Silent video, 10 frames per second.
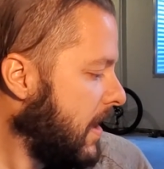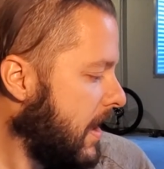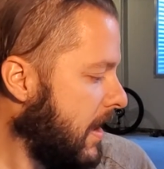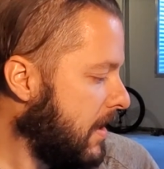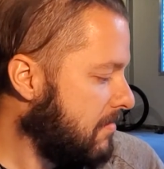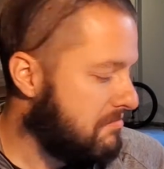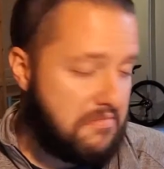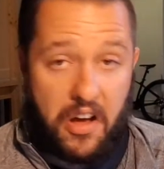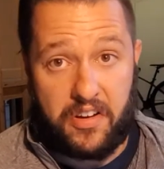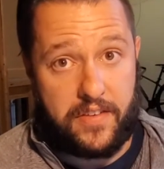and
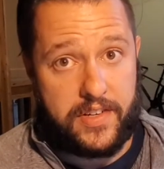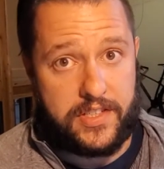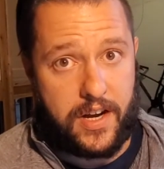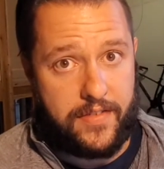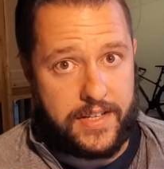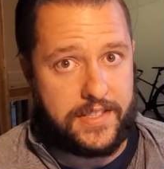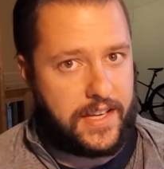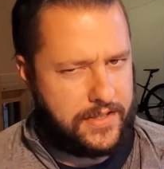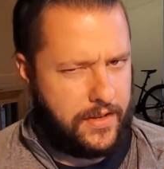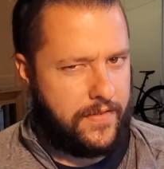I'll give it a shot
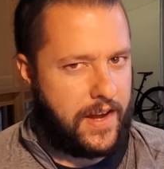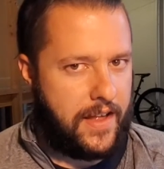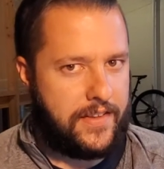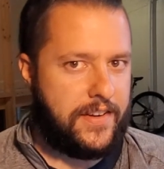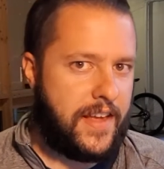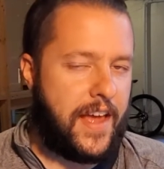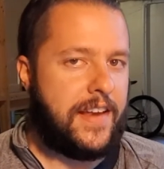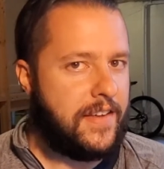eventually. I still haven't gotten there yet.